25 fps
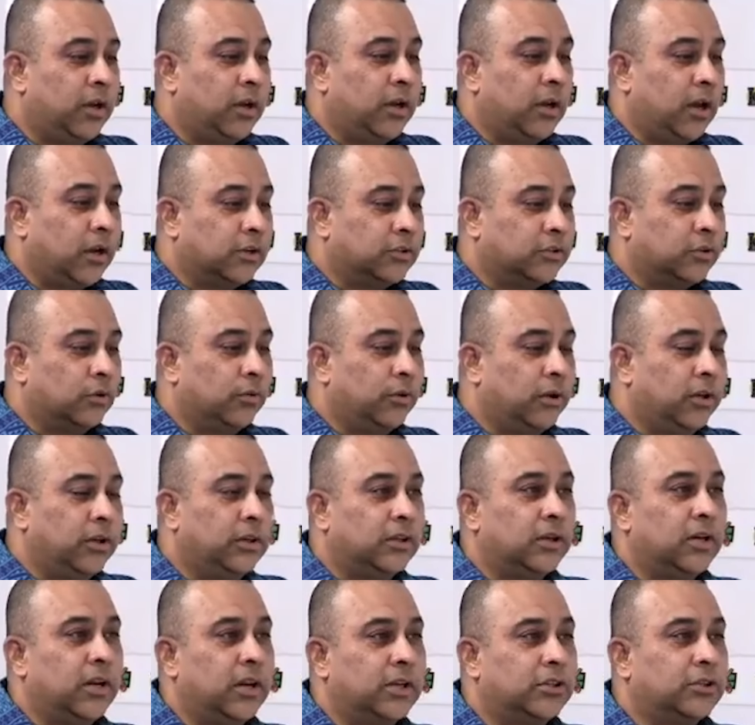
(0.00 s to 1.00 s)

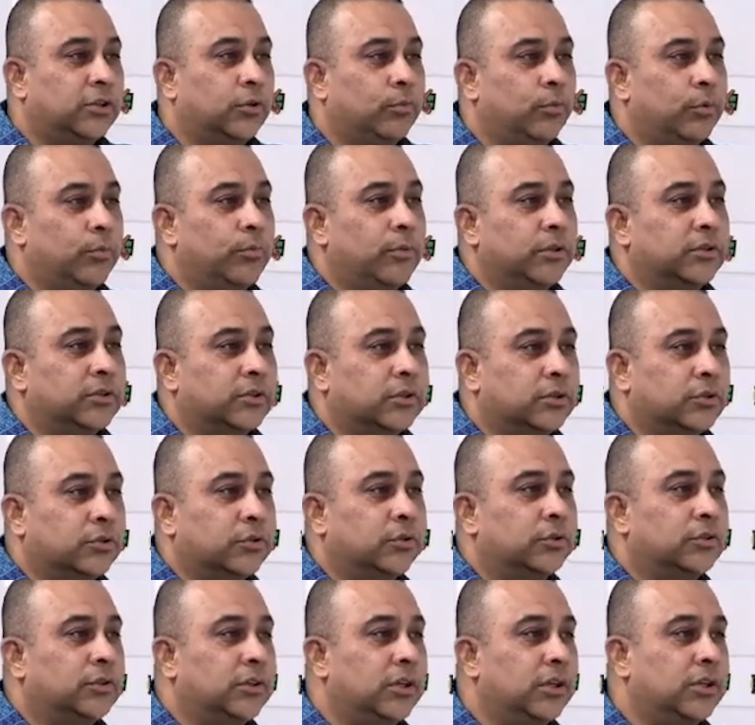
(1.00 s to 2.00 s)
International Women's
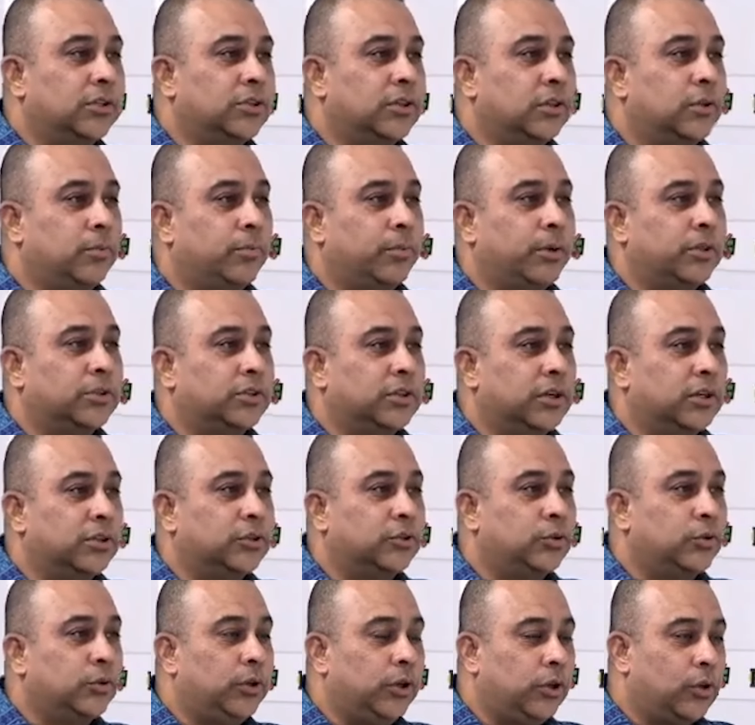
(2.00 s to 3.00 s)
Association
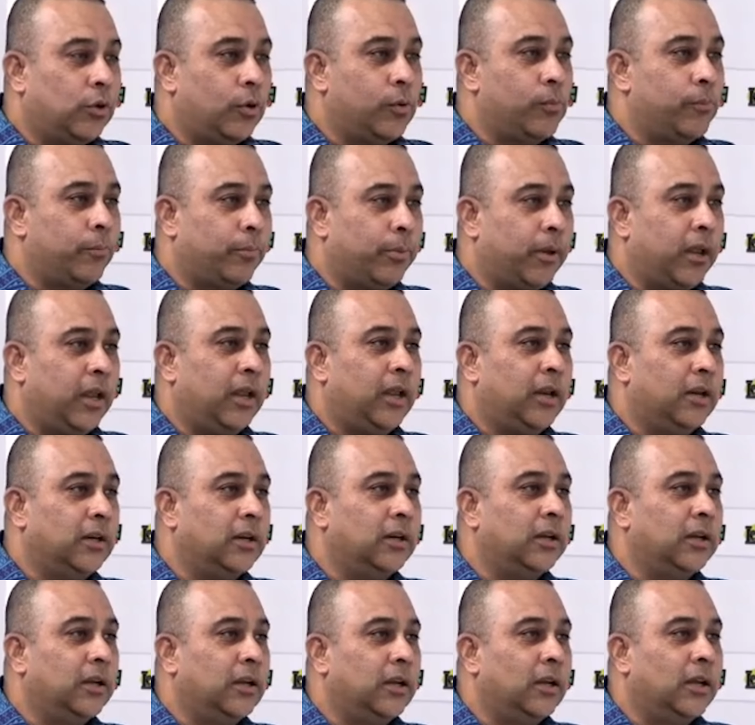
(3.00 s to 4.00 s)
President Judy
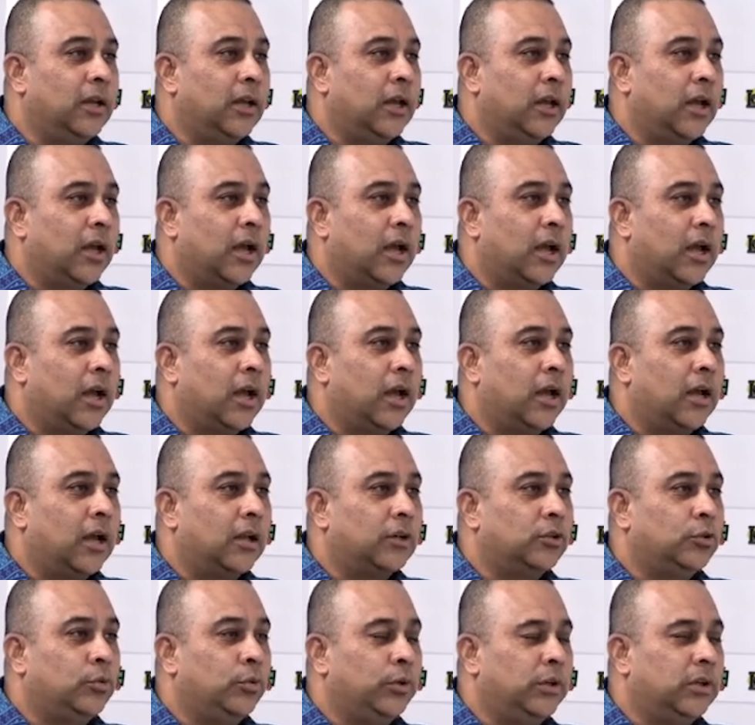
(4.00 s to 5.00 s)
Compain
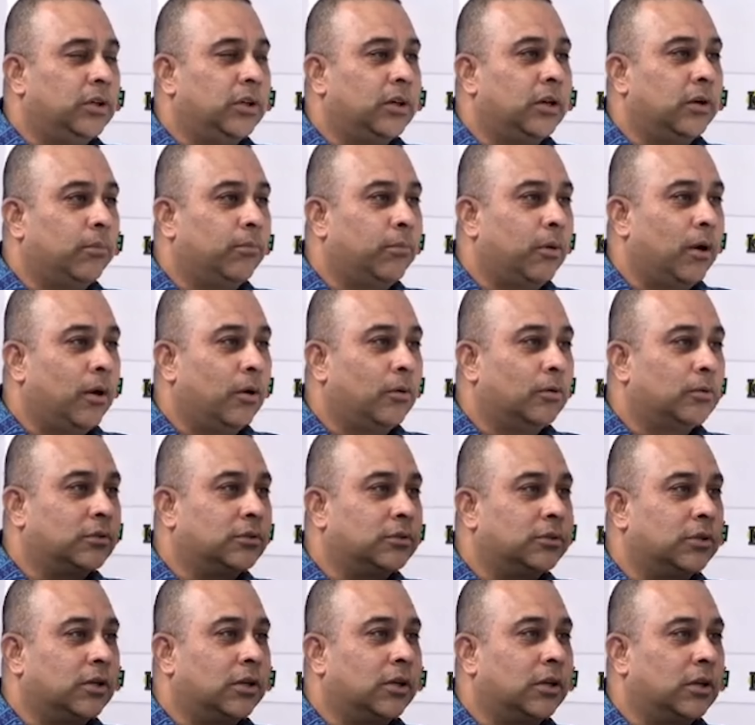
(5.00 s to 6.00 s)
tweeted
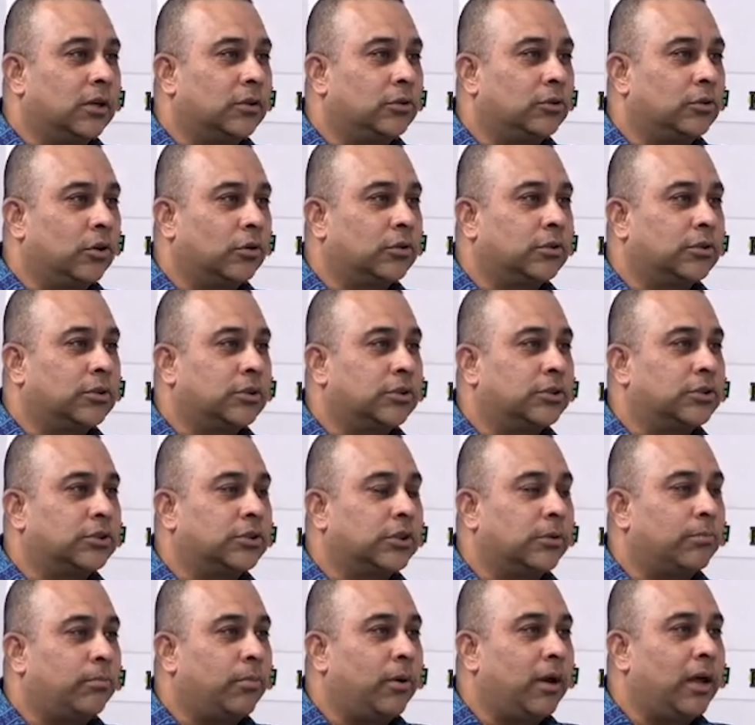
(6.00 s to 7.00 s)
about
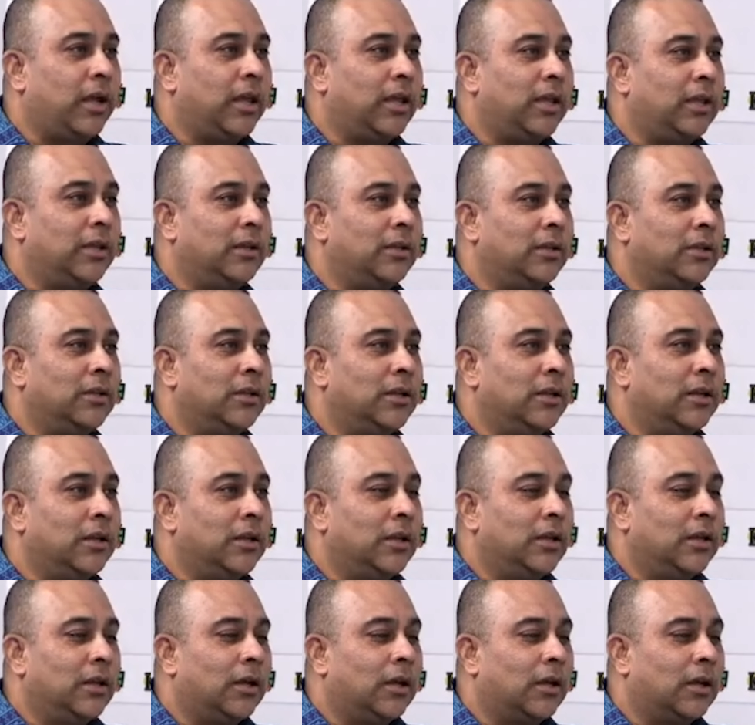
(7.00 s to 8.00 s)
doctors are buying
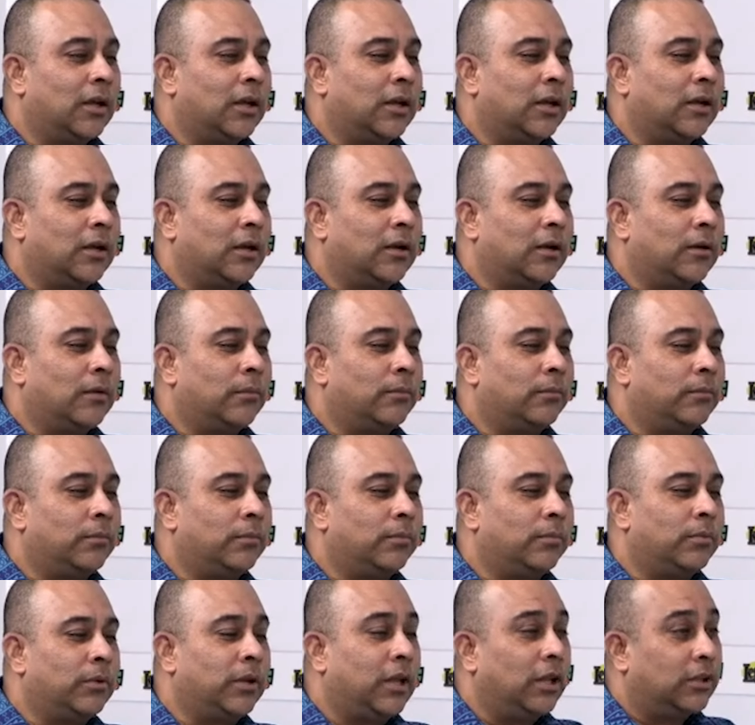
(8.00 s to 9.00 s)

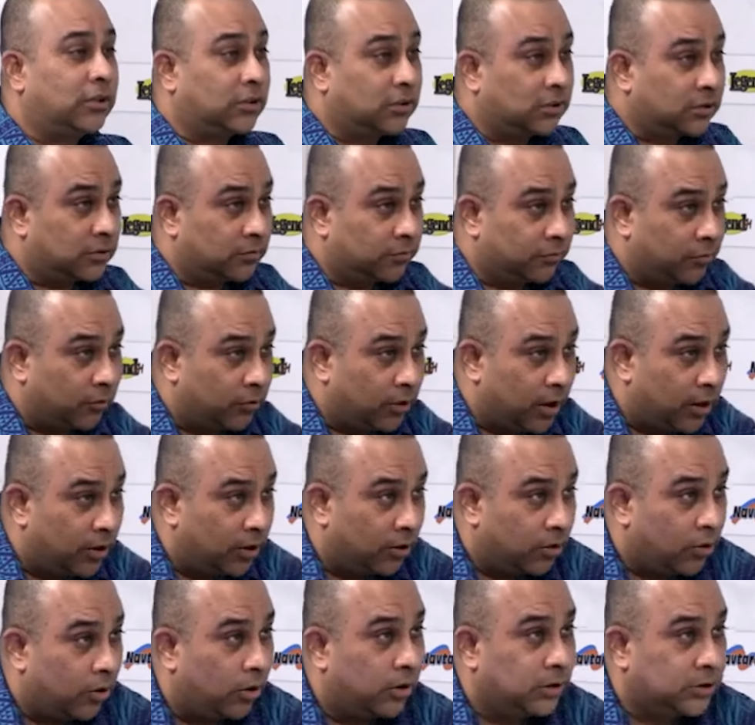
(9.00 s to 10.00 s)
kits for
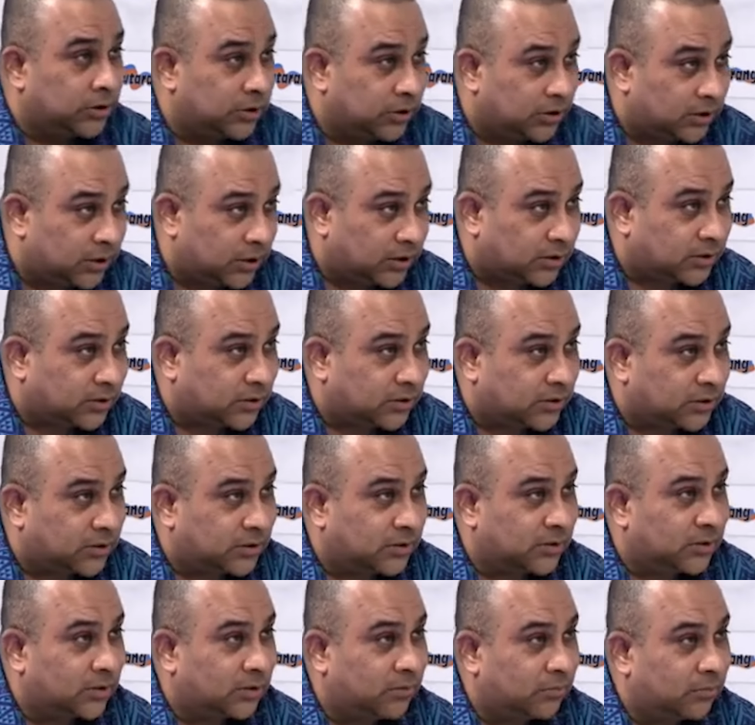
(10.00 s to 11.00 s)
gynecology
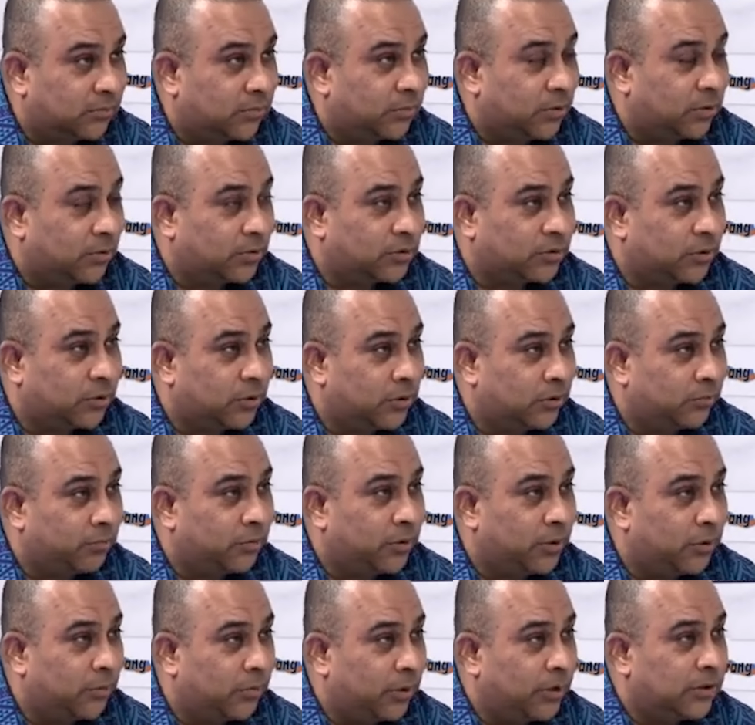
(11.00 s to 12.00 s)
tests because the
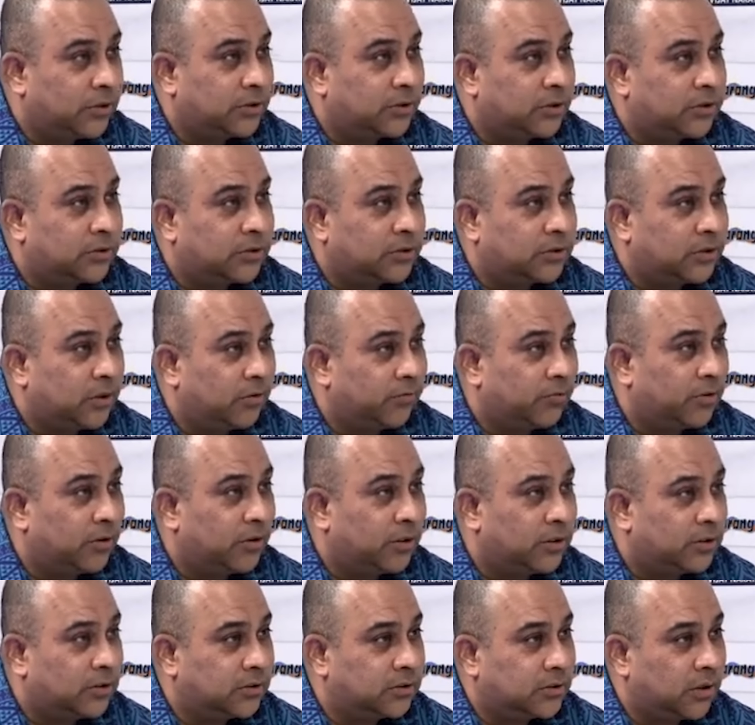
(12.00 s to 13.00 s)
patients
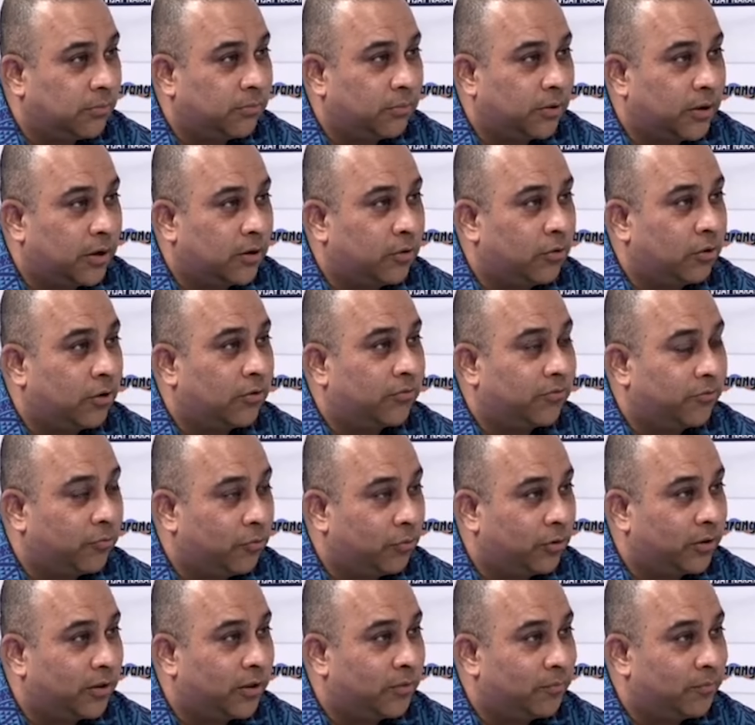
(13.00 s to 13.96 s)
definitely, some cannot afford them.